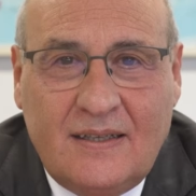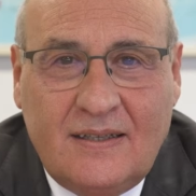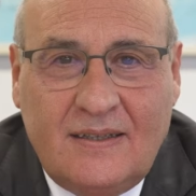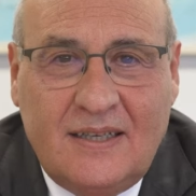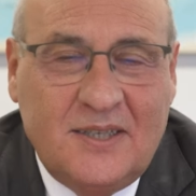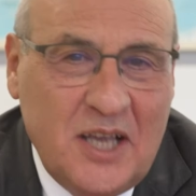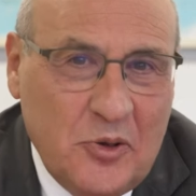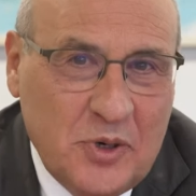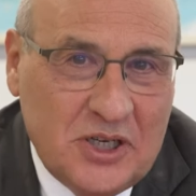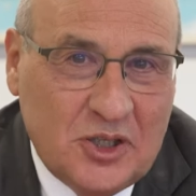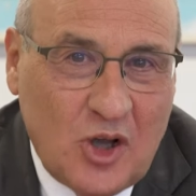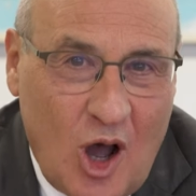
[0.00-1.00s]

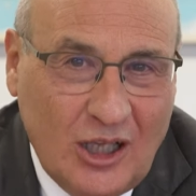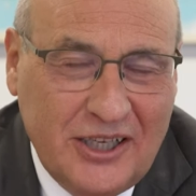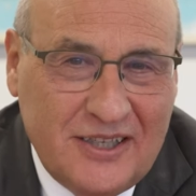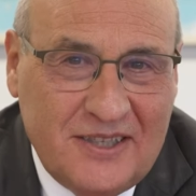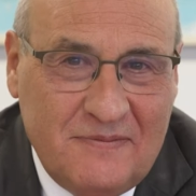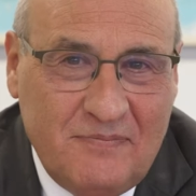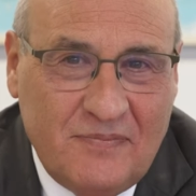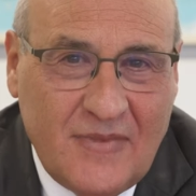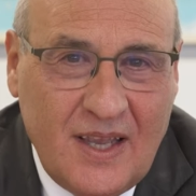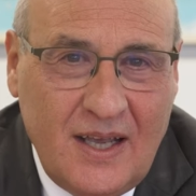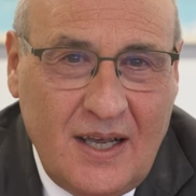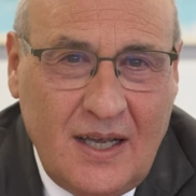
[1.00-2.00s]
Distinguished colleagues,
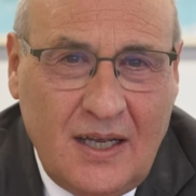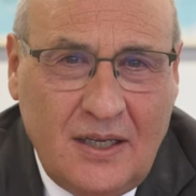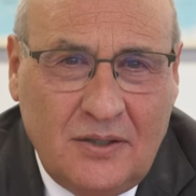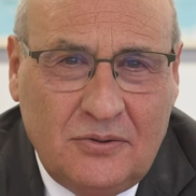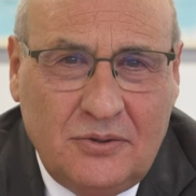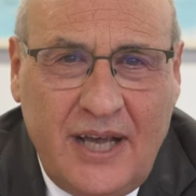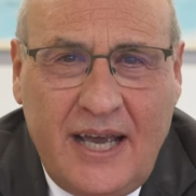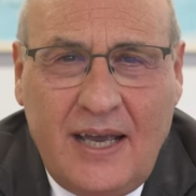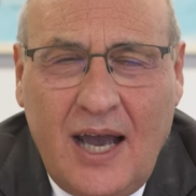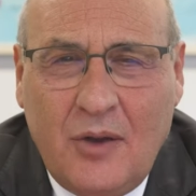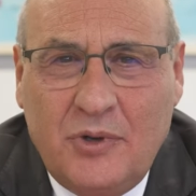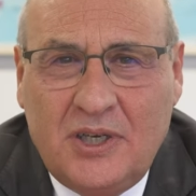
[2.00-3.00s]
today
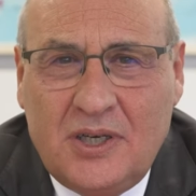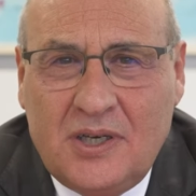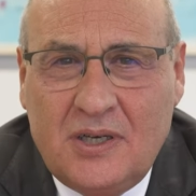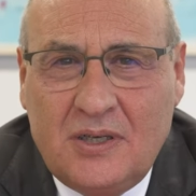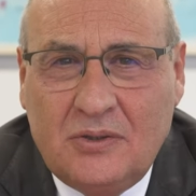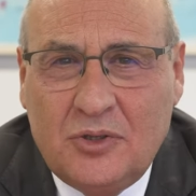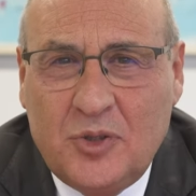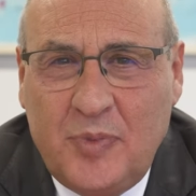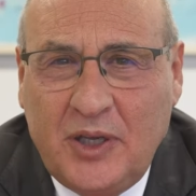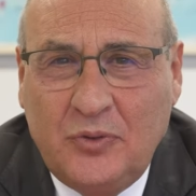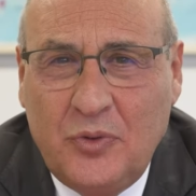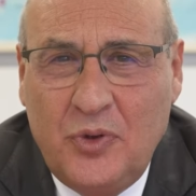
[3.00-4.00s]
I wish to
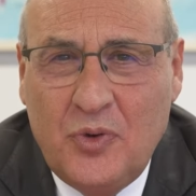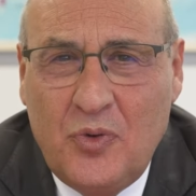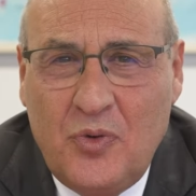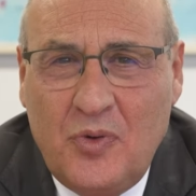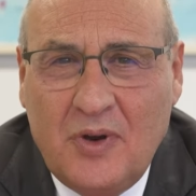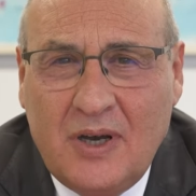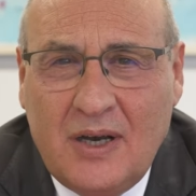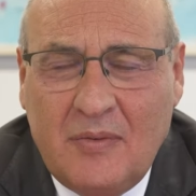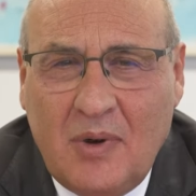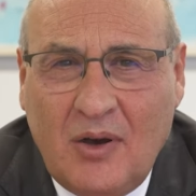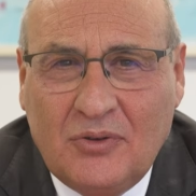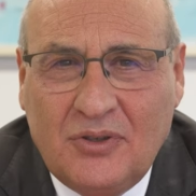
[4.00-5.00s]
speak to you
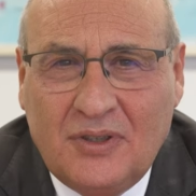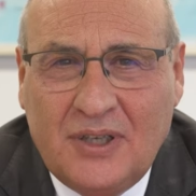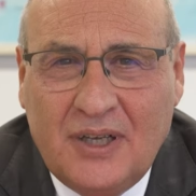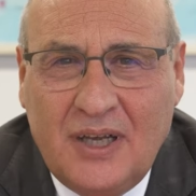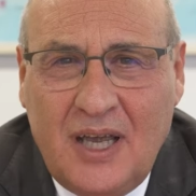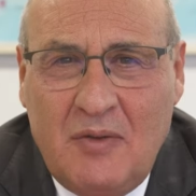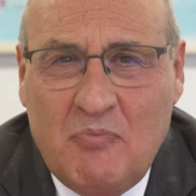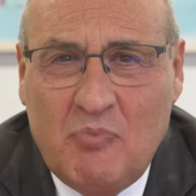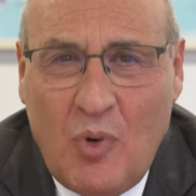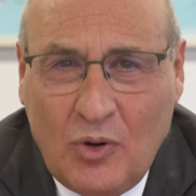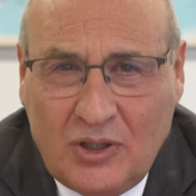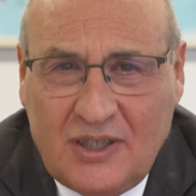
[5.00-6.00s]
about the
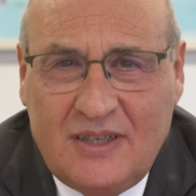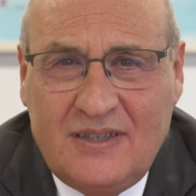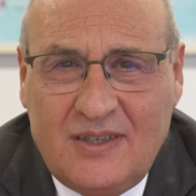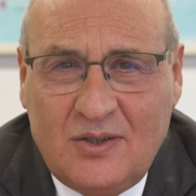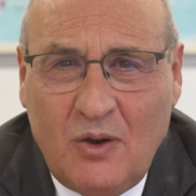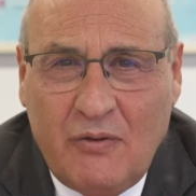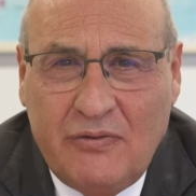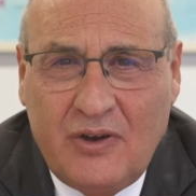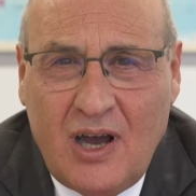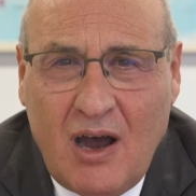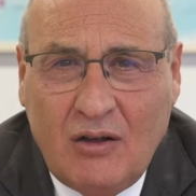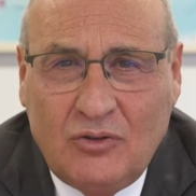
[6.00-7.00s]
importance of
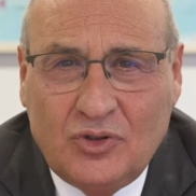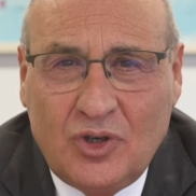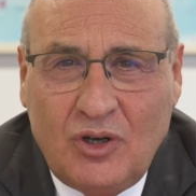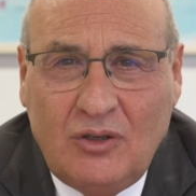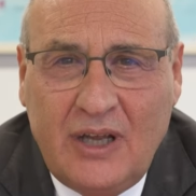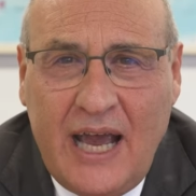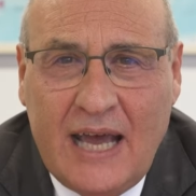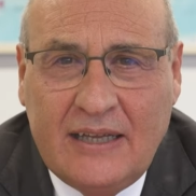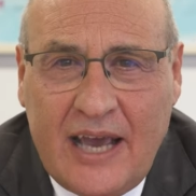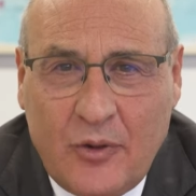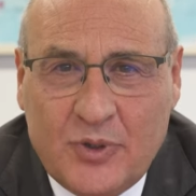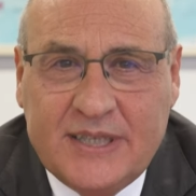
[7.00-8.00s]
cultural
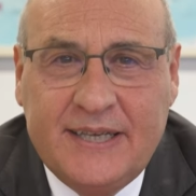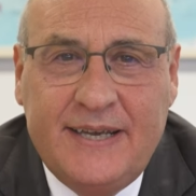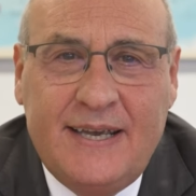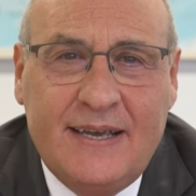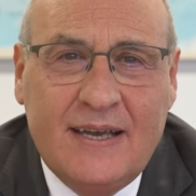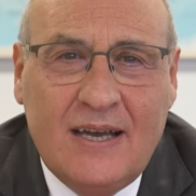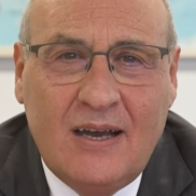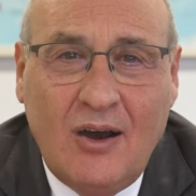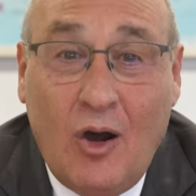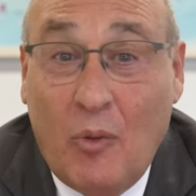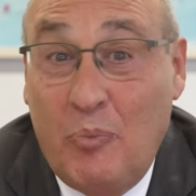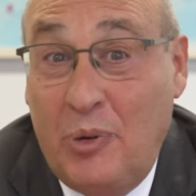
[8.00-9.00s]
adequacy
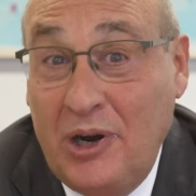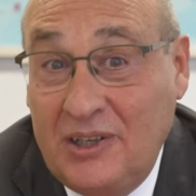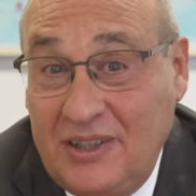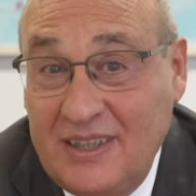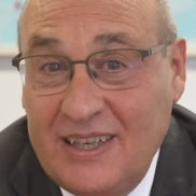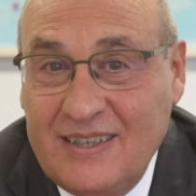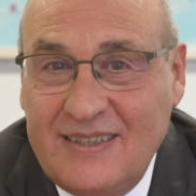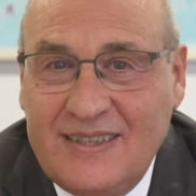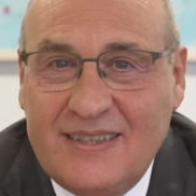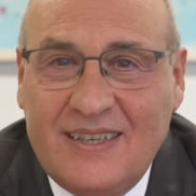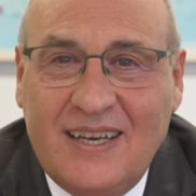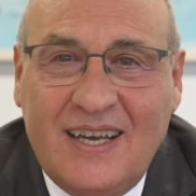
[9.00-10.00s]
or pertinence
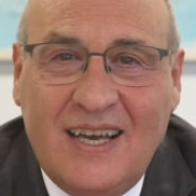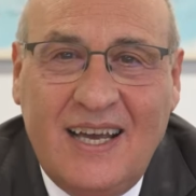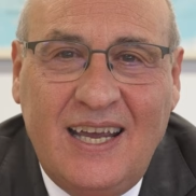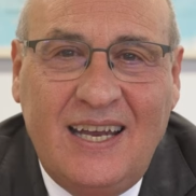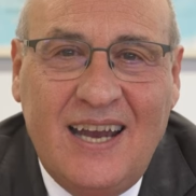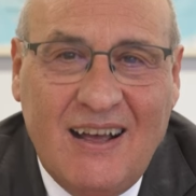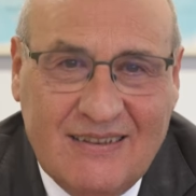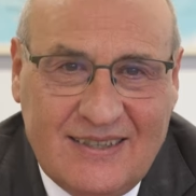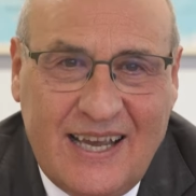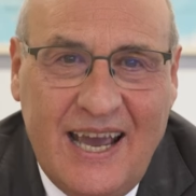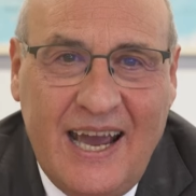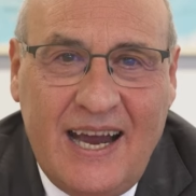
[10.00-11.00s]
in
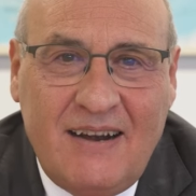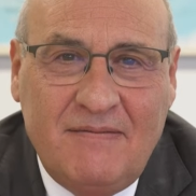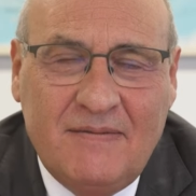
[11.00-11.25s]
healthcare,